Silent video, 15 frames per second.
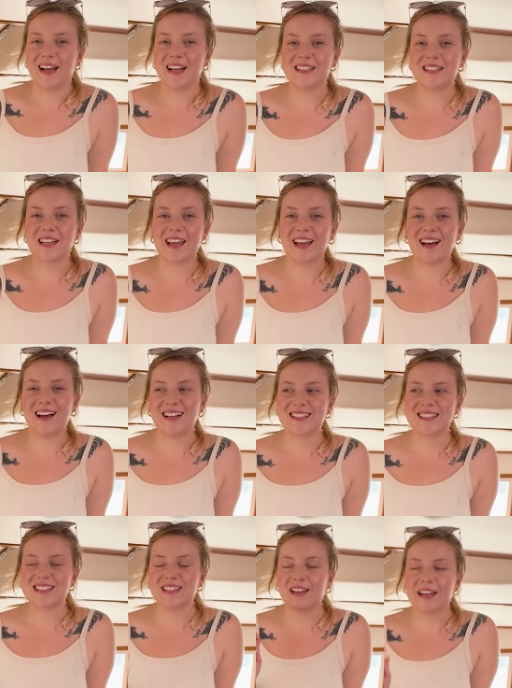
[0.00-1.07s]
it's like
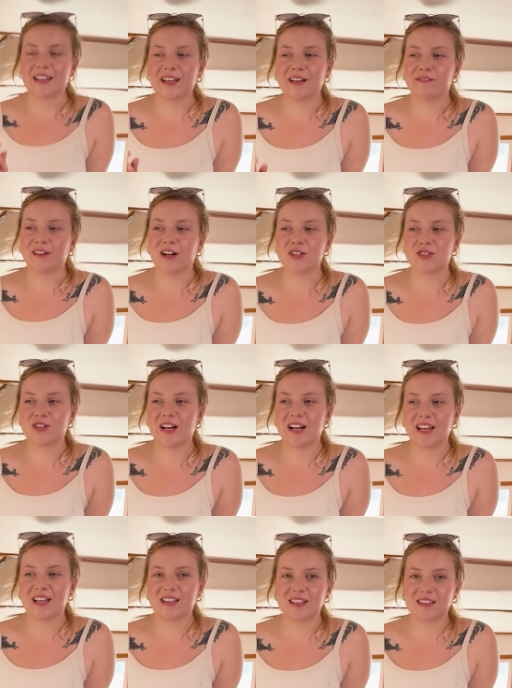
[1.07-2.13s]
slightly
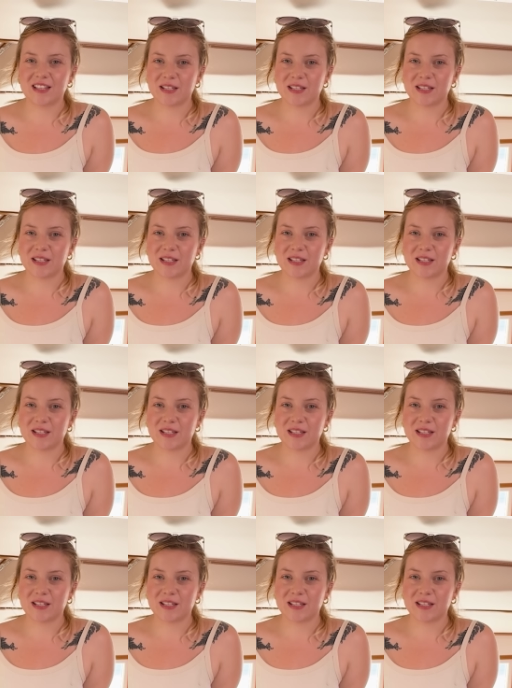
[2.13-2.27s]
frustrating that